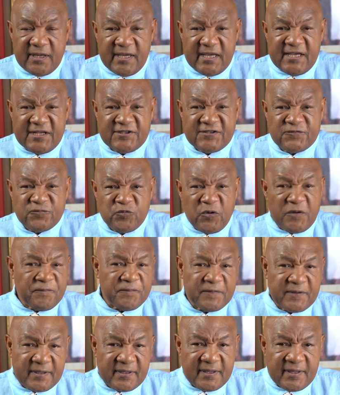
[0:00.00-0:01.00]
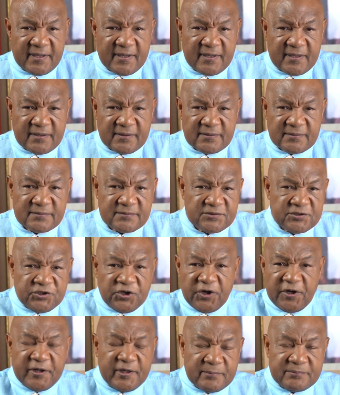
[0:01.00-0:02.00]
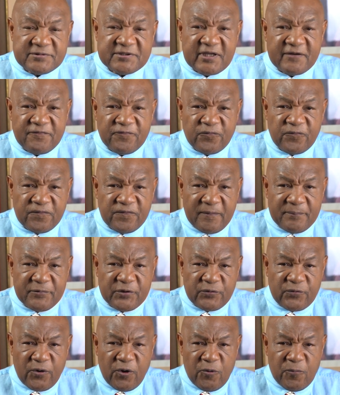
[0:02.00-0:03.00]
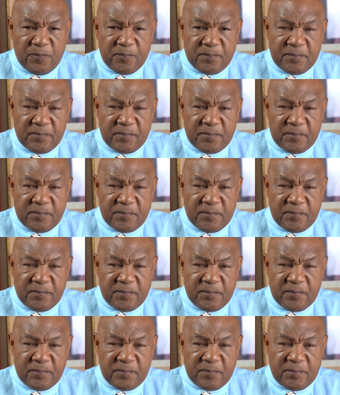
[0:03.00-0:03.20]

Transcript: He swiftly turned himself from the rope,